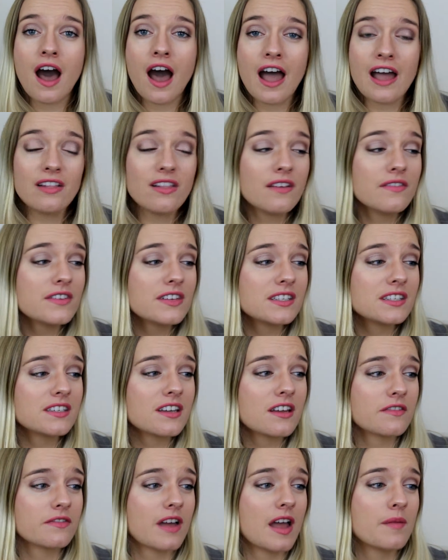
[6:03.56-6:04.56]
I love this
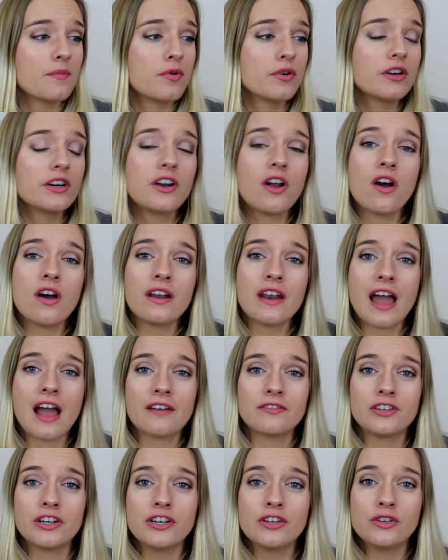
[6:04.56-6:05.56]
stuff. I put it on
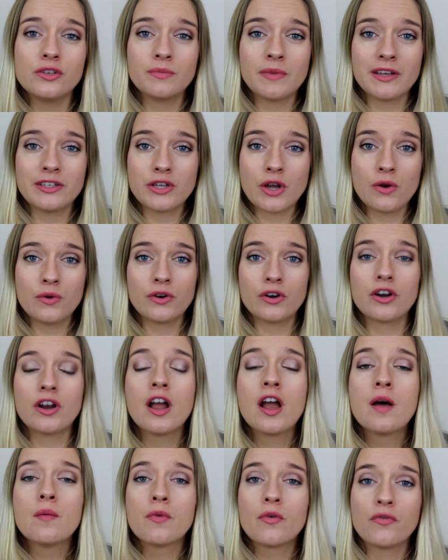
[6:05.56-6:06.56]
after I use my toner,
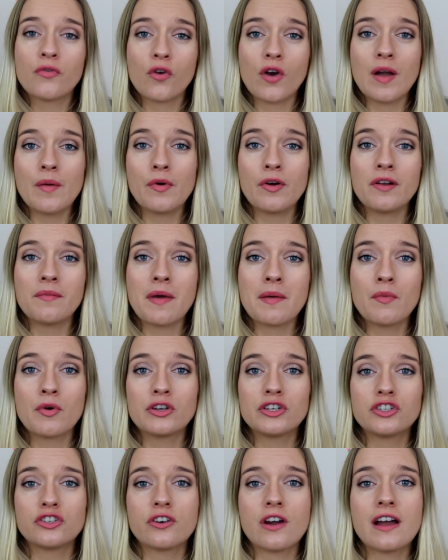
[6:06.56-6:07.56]
before I put on my
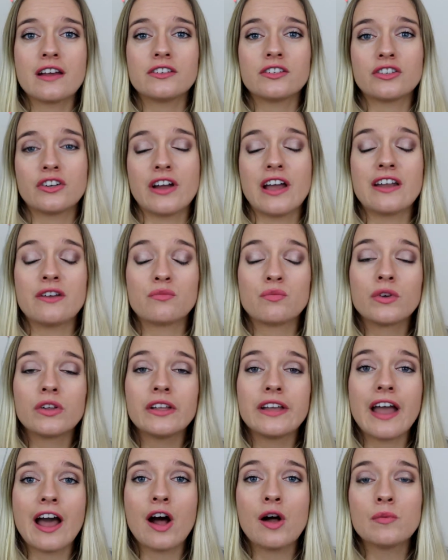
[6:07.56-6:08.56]
moisturizer, and it
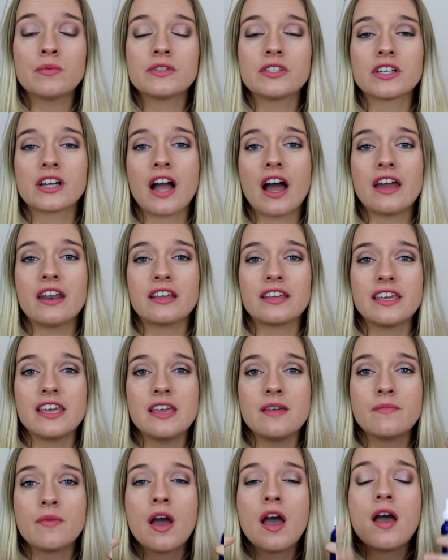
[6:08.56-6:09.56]
really helps to kind of
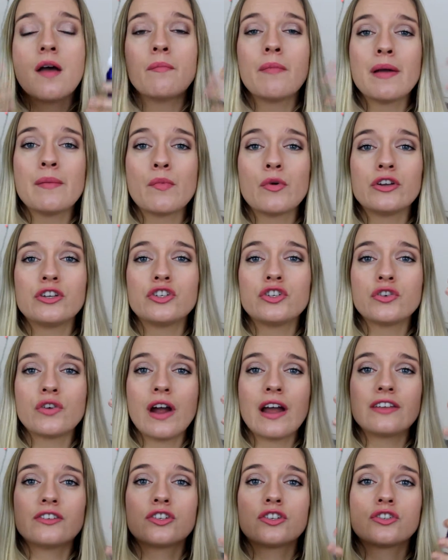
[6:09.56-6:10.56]
keep my
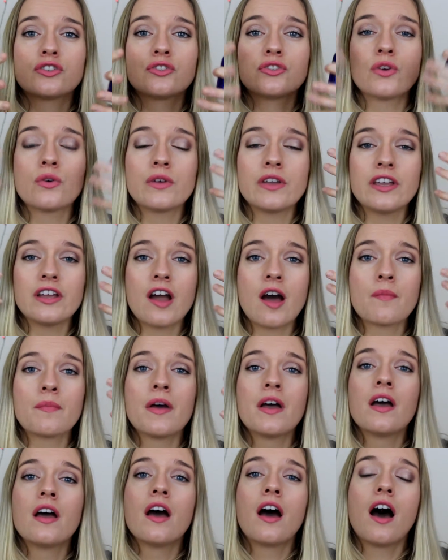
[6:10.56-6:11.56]
moisturizer soaking up,